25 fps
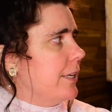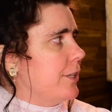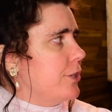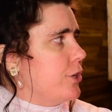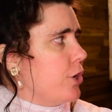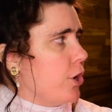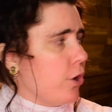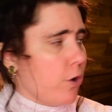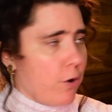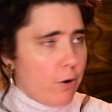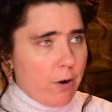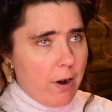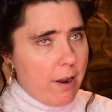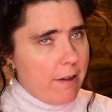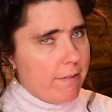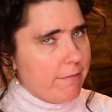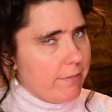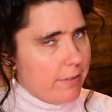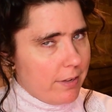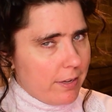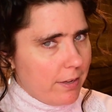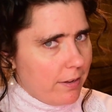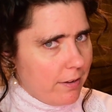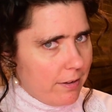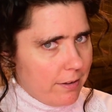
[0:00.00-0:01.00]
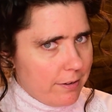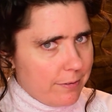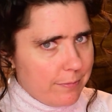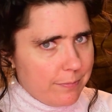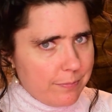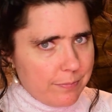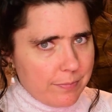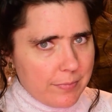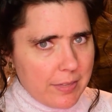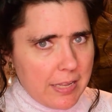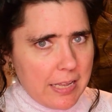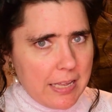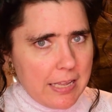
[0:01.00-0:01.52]
Geographica
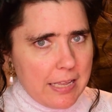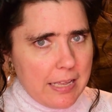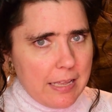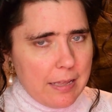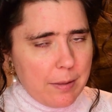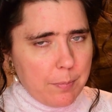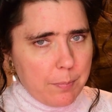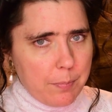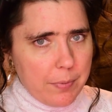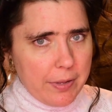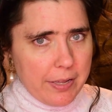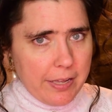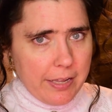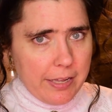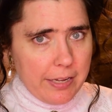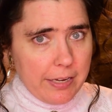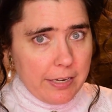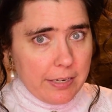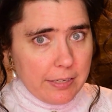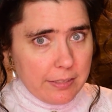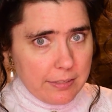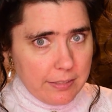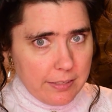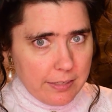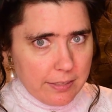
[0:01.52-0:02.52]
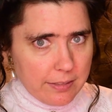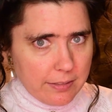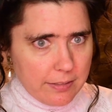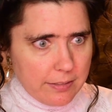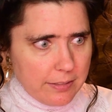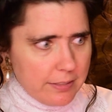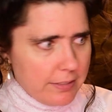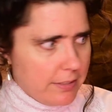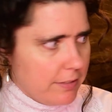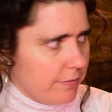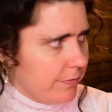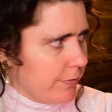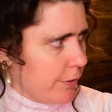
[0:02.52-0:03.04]
by
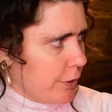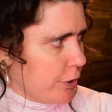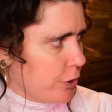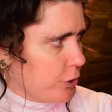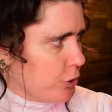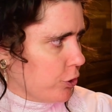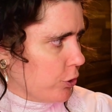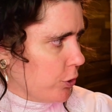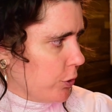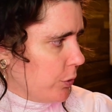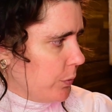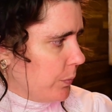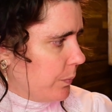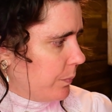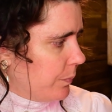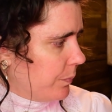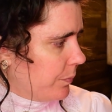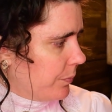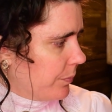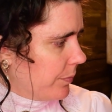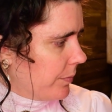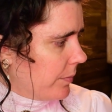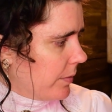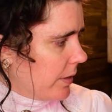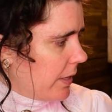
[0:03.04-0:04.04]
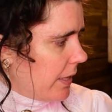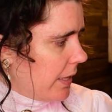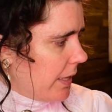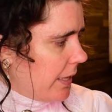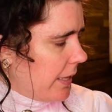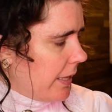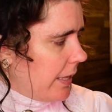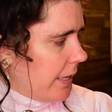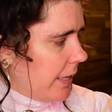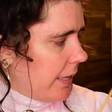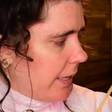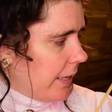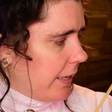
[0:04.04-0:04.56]
Nicholas Fisher.
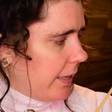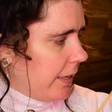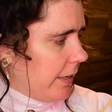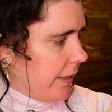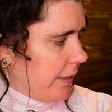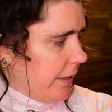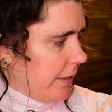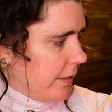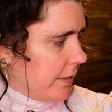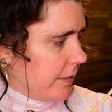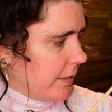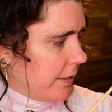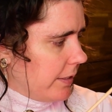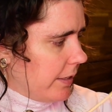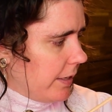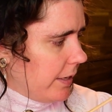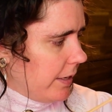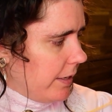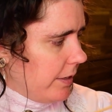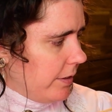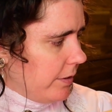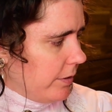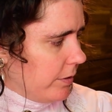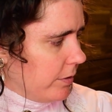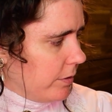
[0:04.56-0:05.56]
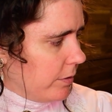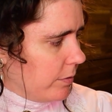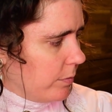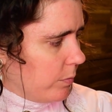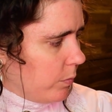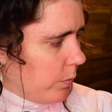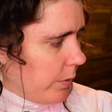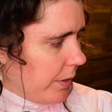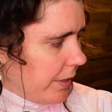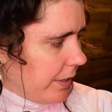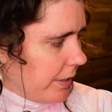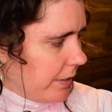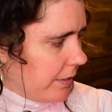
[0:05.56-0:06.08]
And here
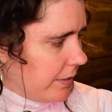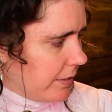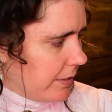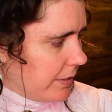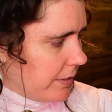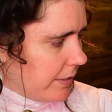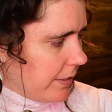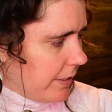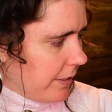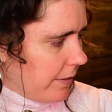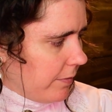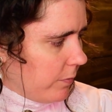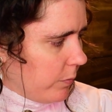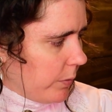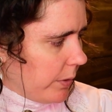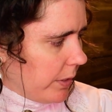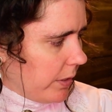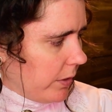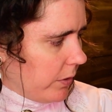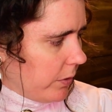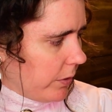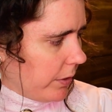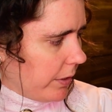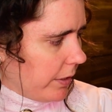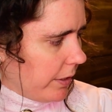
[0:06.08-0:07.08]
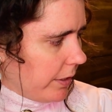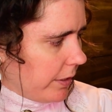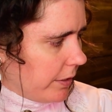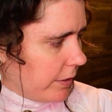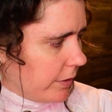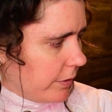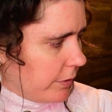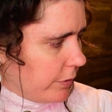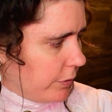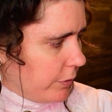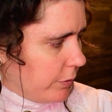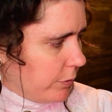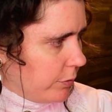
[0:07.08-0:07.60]
we can see, if we look at
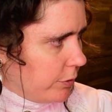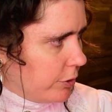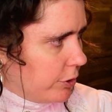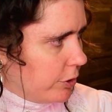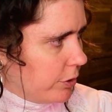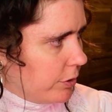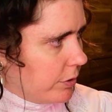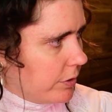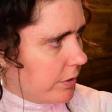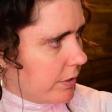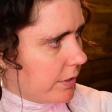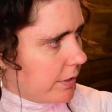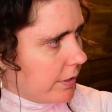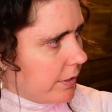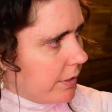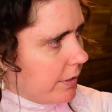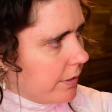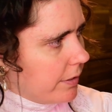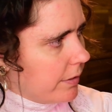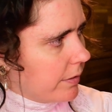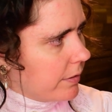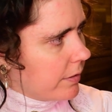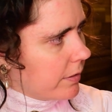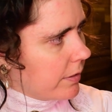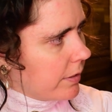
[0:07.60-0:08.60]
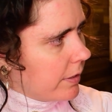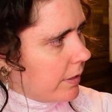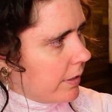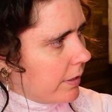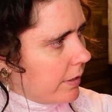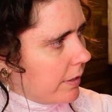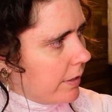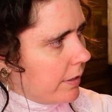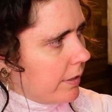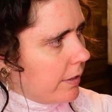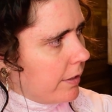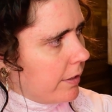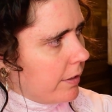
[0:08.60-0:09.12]
New Jersey,
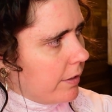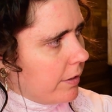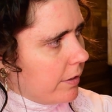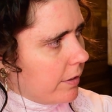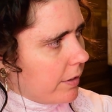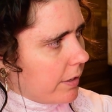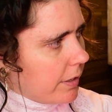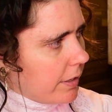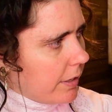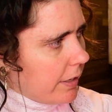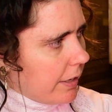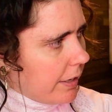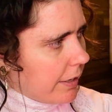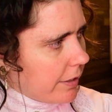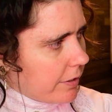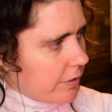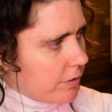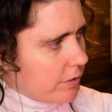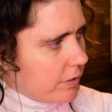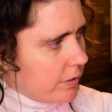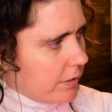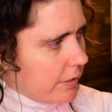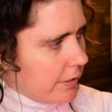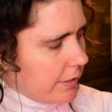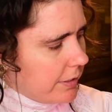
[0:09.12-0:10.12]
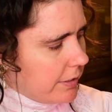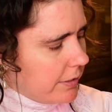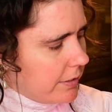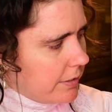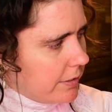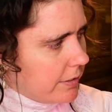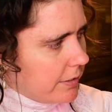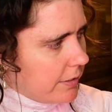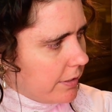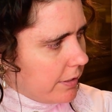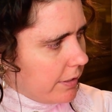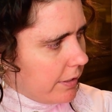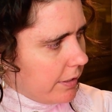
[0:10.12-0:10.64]
you can actually
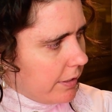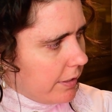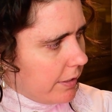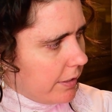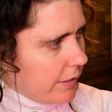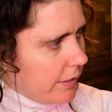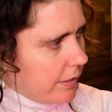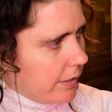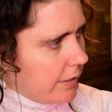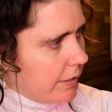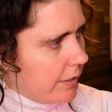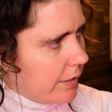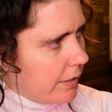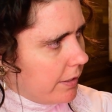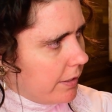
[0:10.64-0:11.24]
see